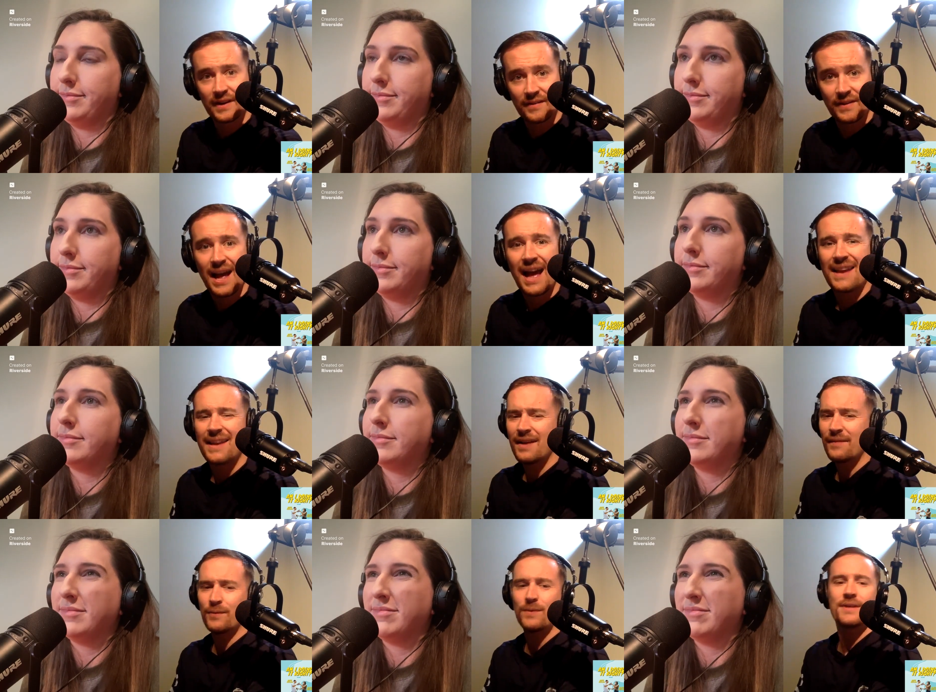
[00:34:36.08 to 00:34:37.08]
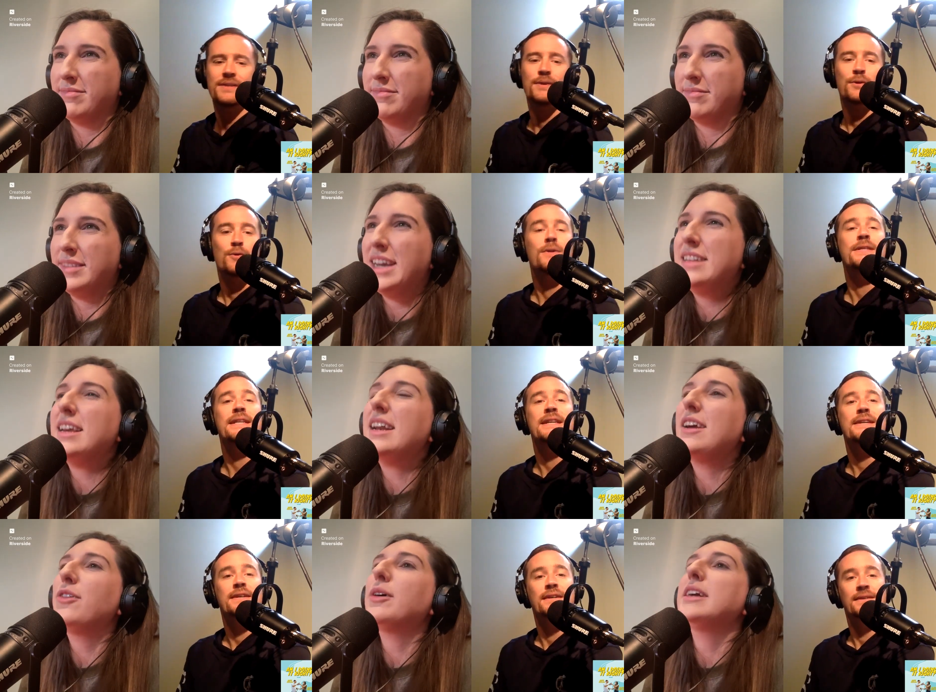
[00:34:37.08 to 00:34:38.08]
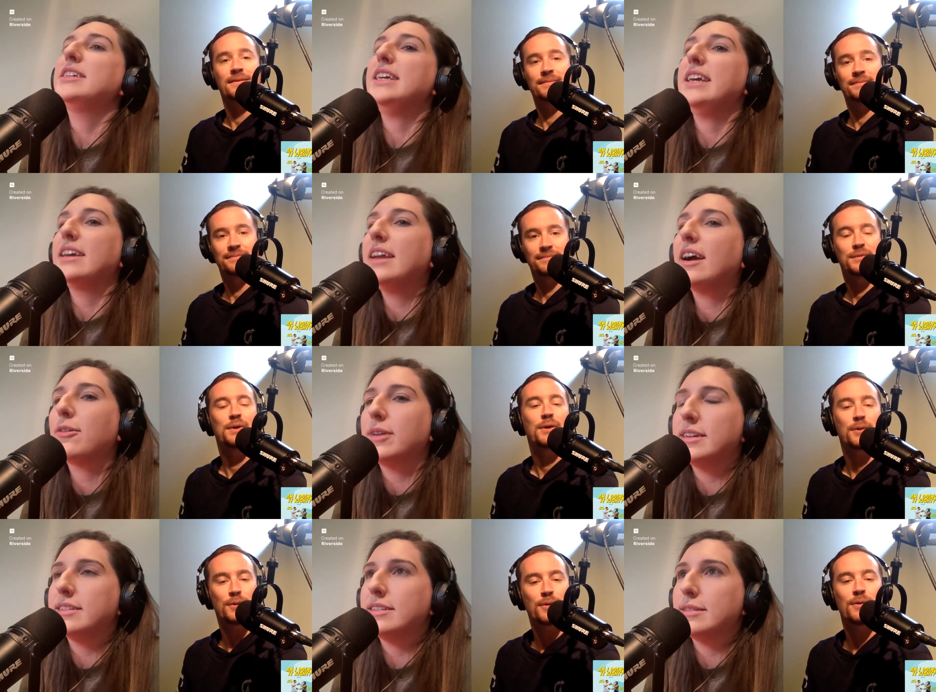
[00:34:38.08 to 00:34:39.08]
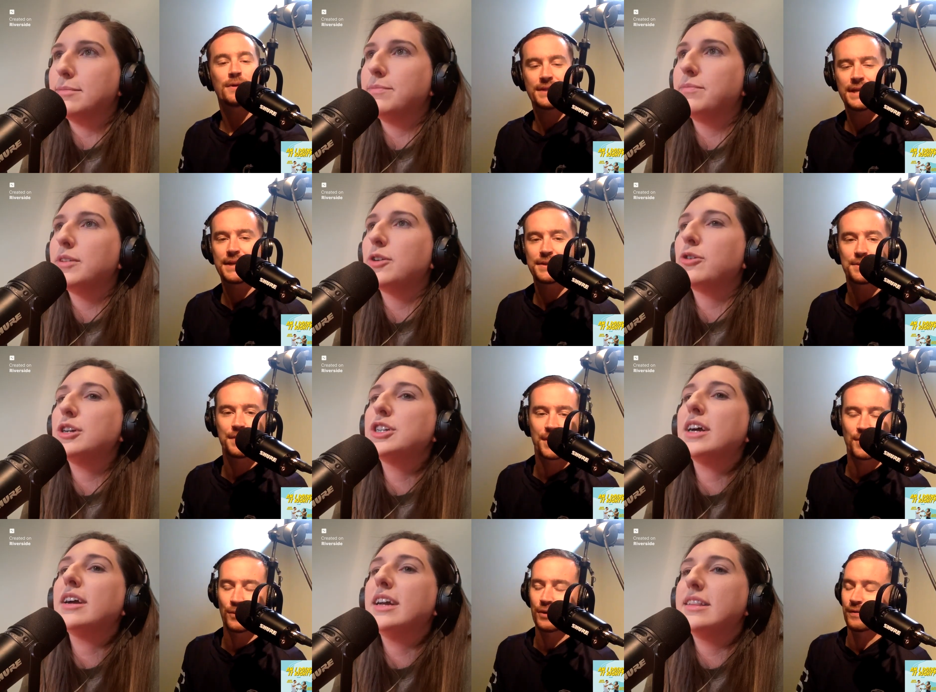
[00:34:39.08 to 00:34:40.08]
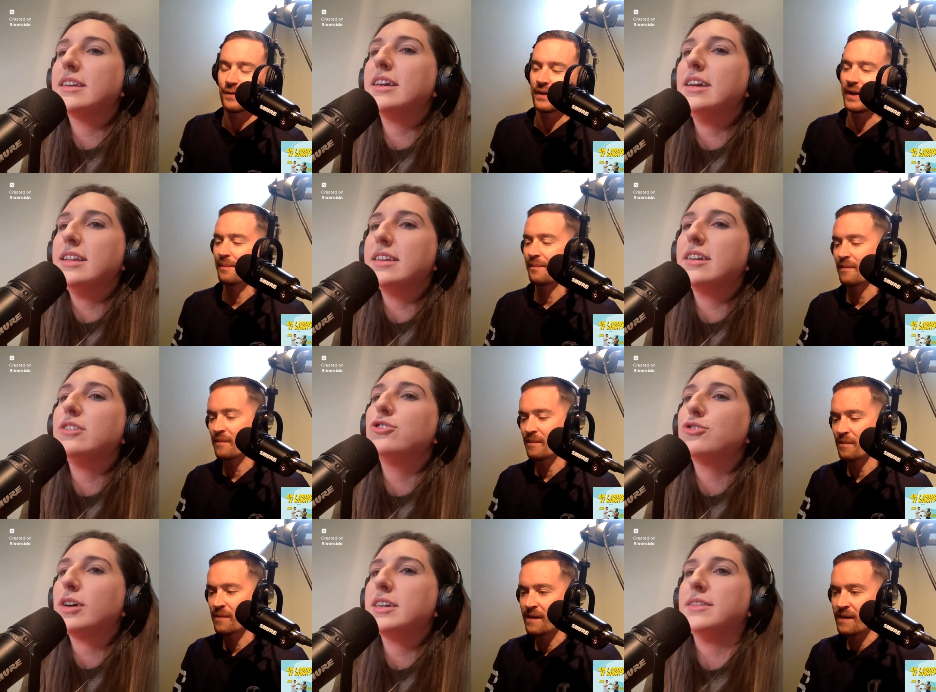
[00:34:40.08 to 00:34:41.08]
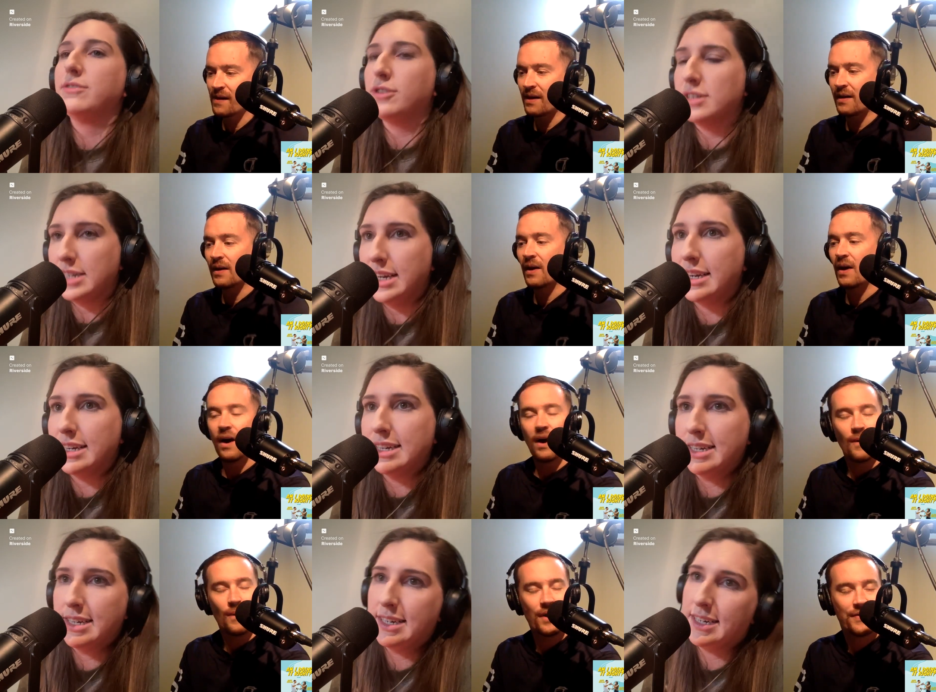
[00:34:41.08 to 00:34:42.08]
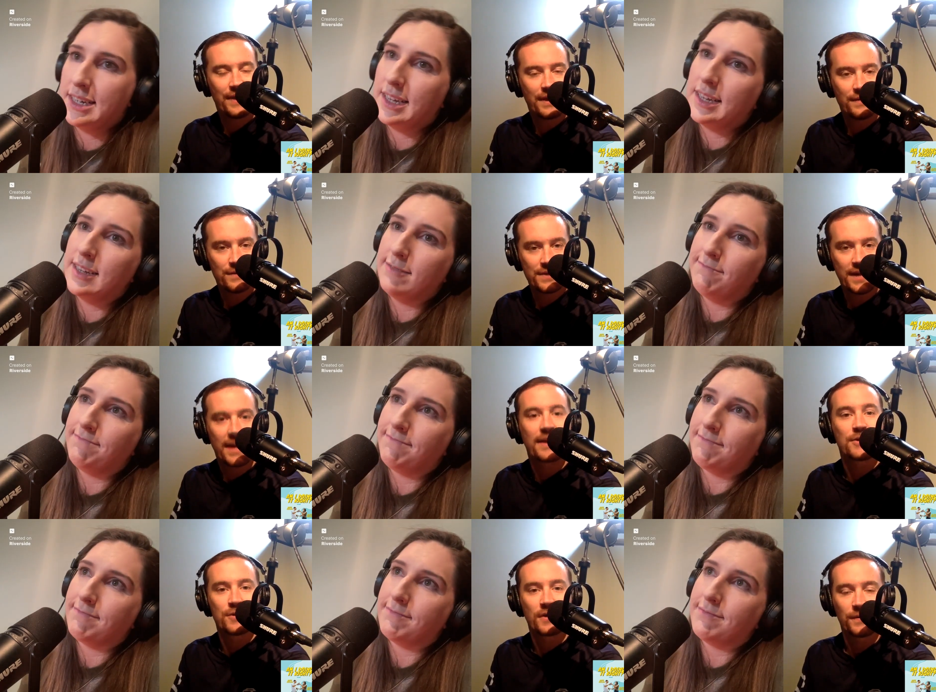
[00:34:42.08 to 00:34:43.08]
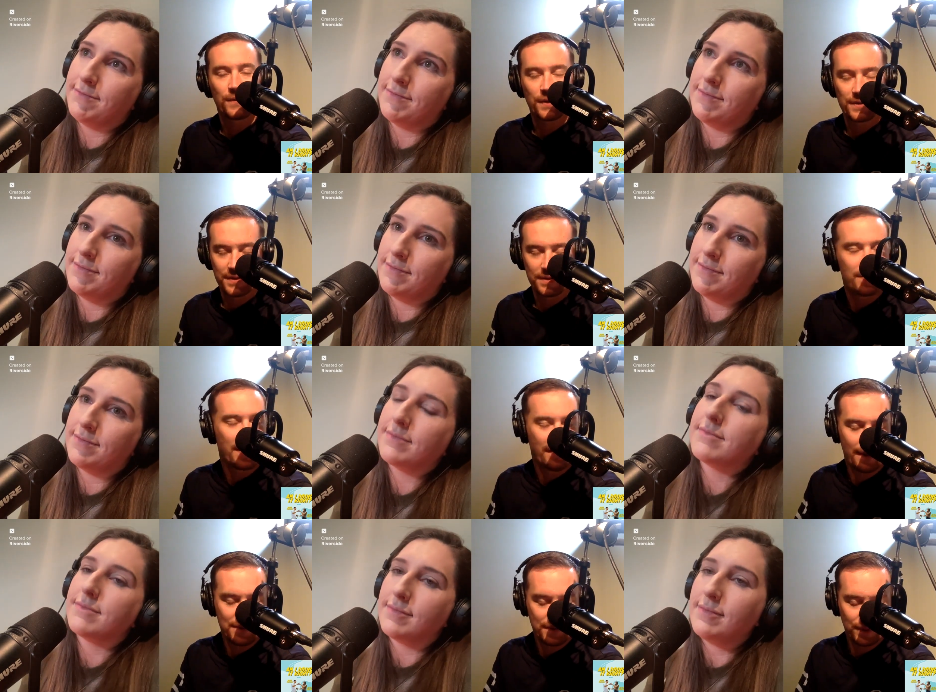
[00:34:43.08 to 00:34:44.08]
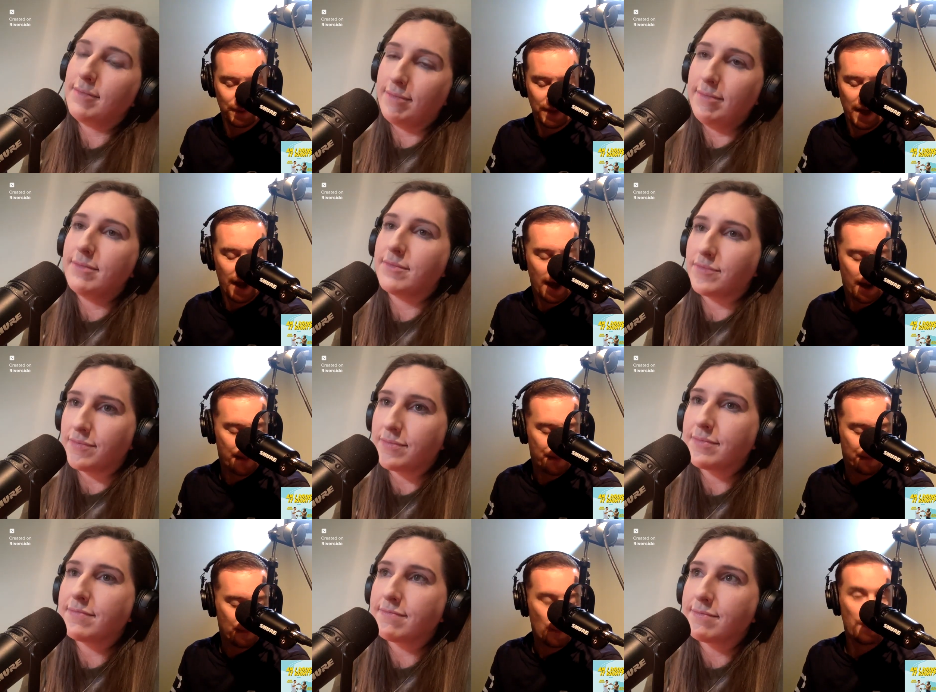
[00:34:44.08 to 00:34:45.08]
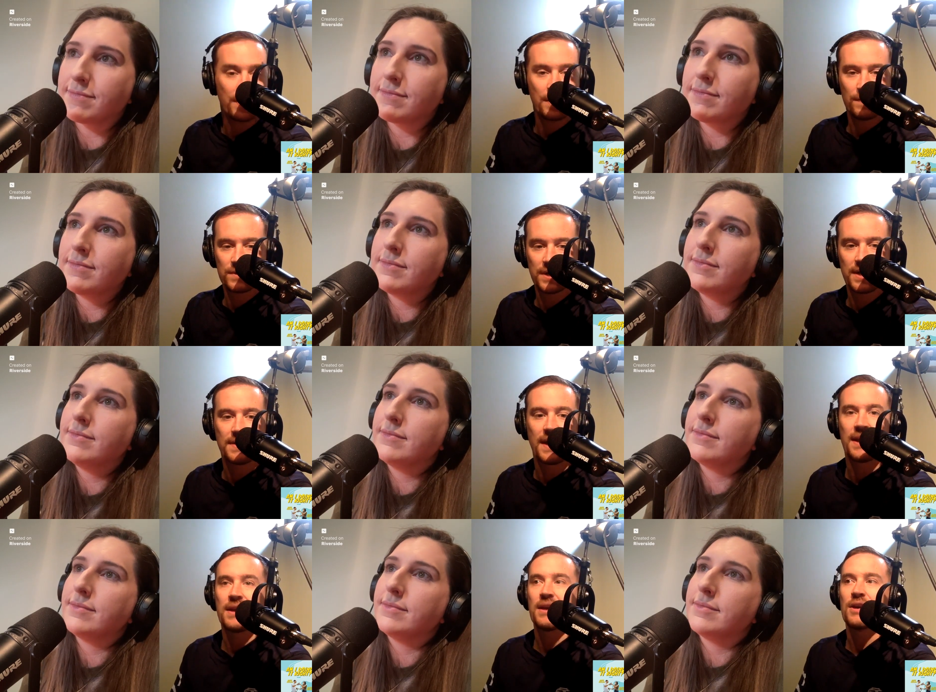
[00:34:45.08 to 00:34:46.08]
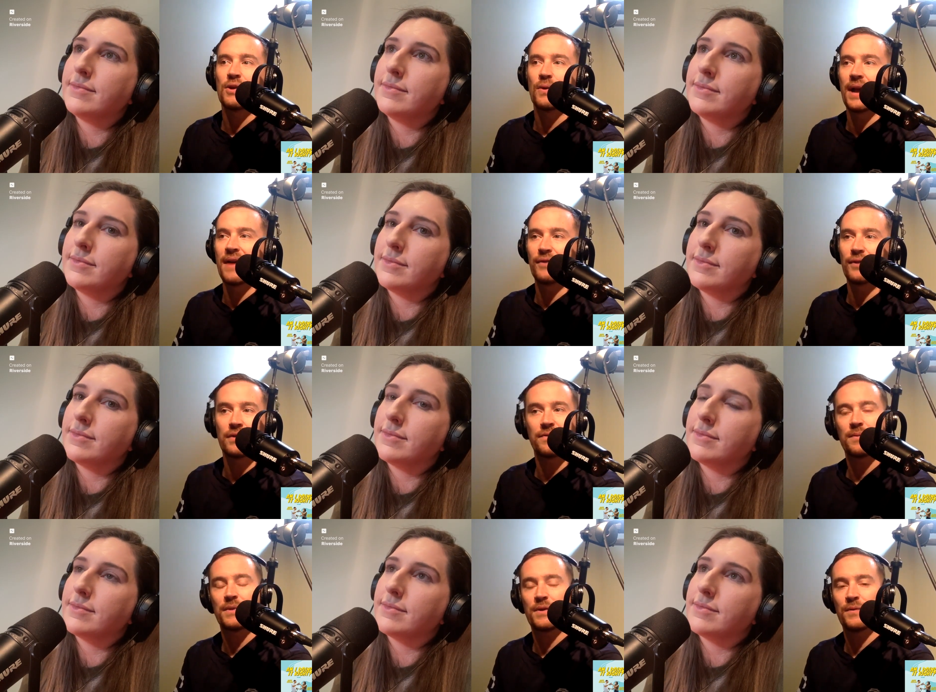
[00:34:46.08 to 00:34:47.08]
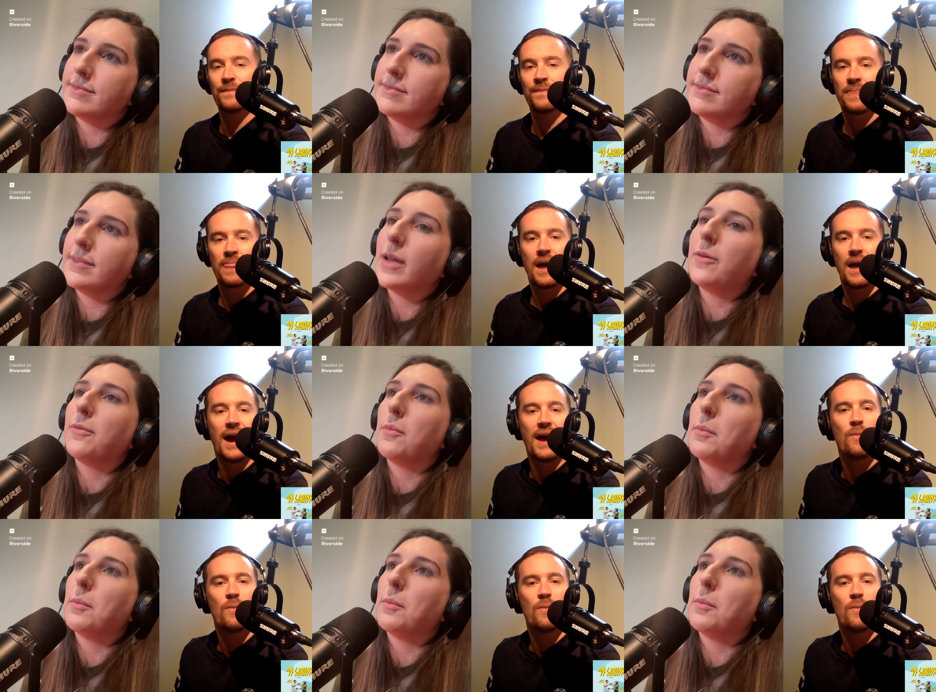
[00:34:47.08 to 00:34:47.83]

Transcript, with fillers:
Speaker 1: enough. Damn, critic. It's not a critique, not criticism. Critique is Crit- a better word it's, for that. It's a constructive critique.
Speaker 2: Well, thank you for saying yeah, constructive criticism. Yeah, absolutely. Mm-hmm. Um, well, thank you for saying that. You know what I've learned from you? I